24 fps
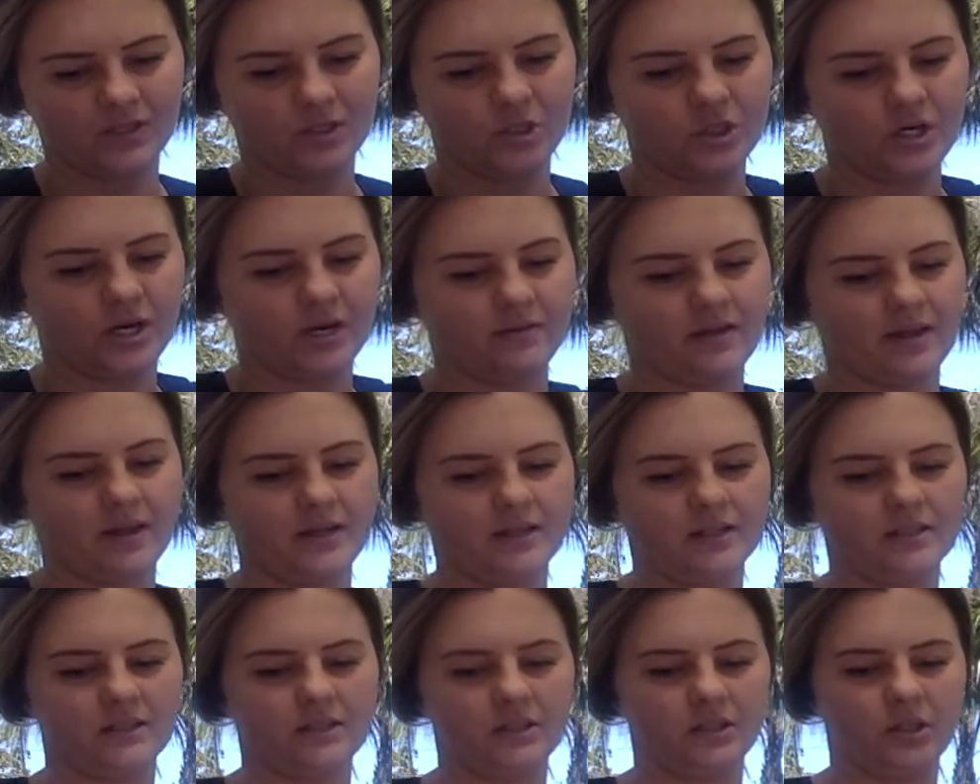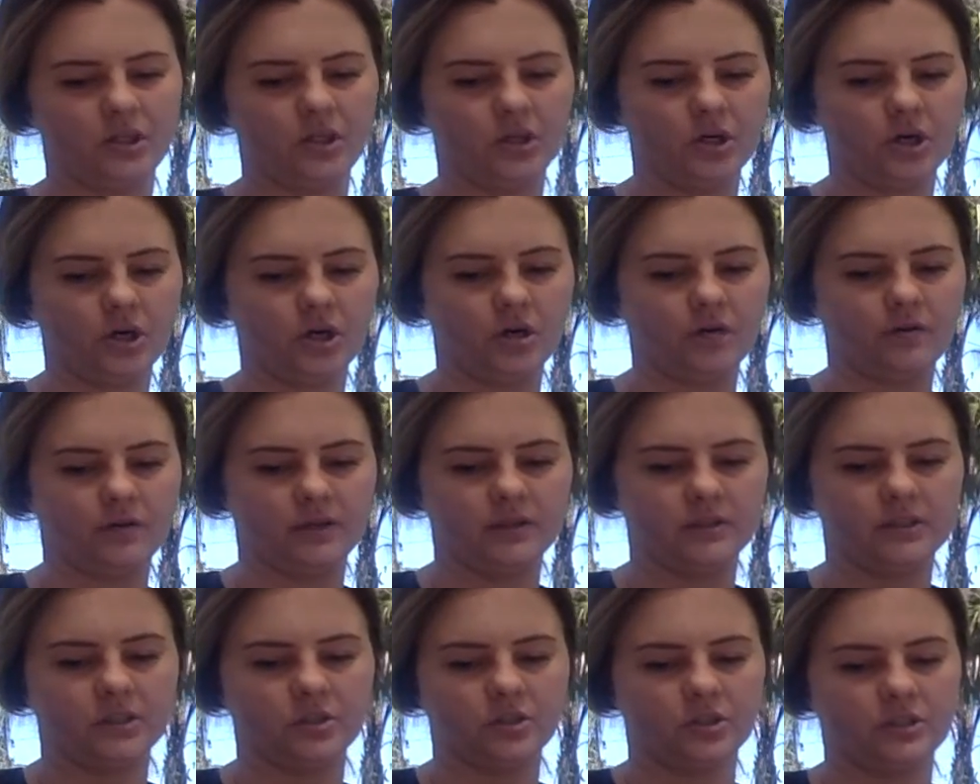Check that it's secure, the
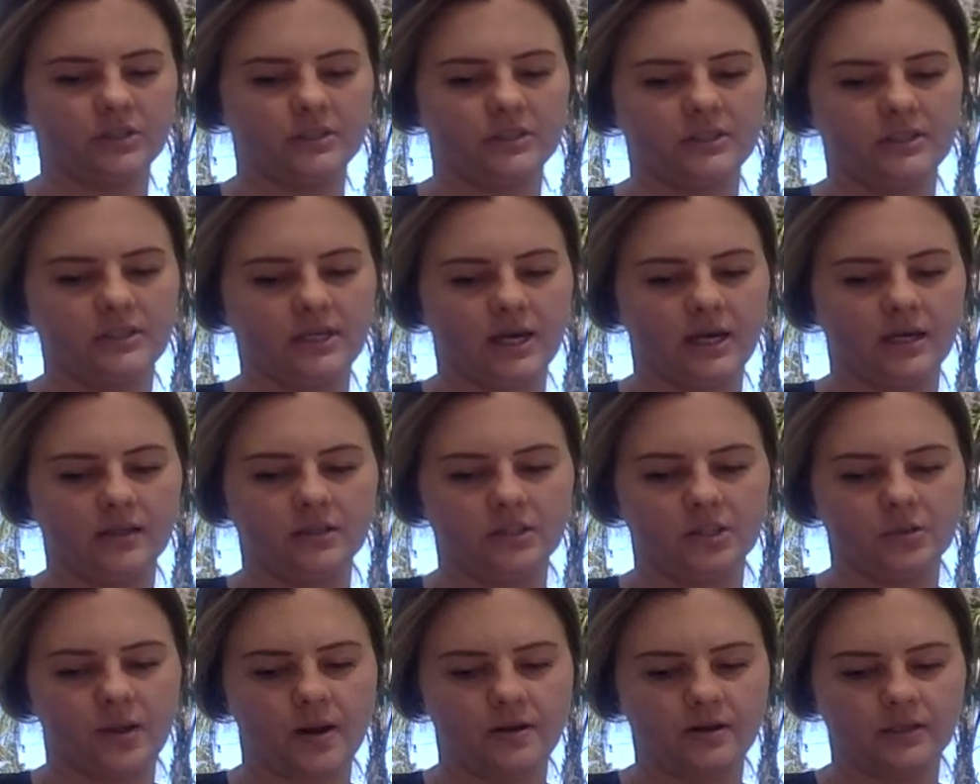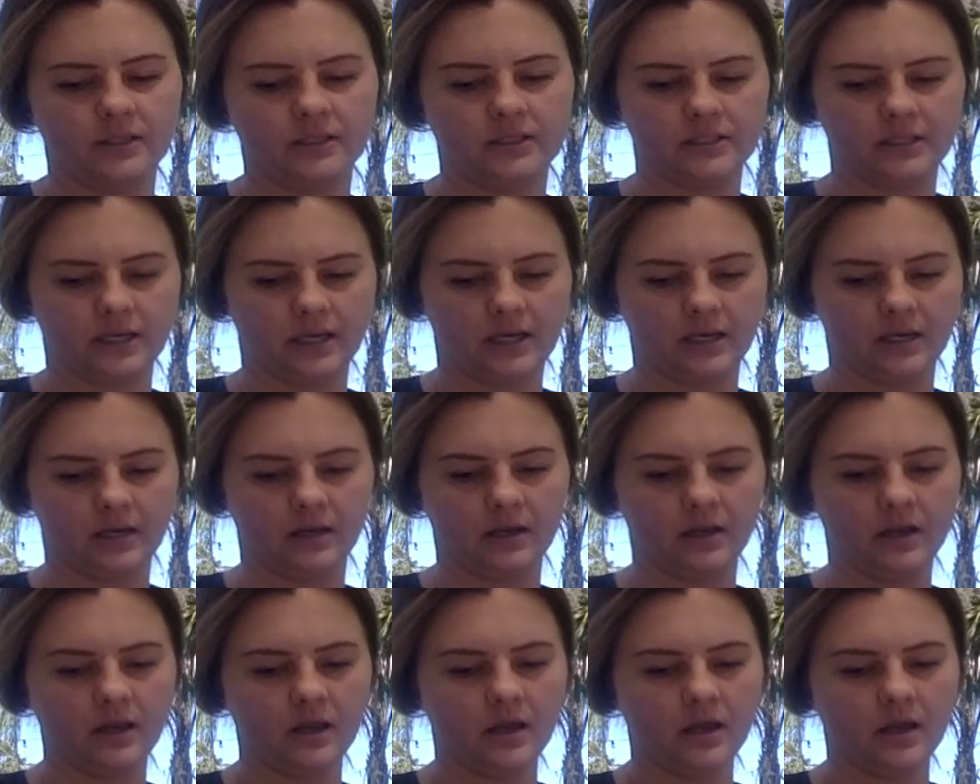insertion site, surrounding skin.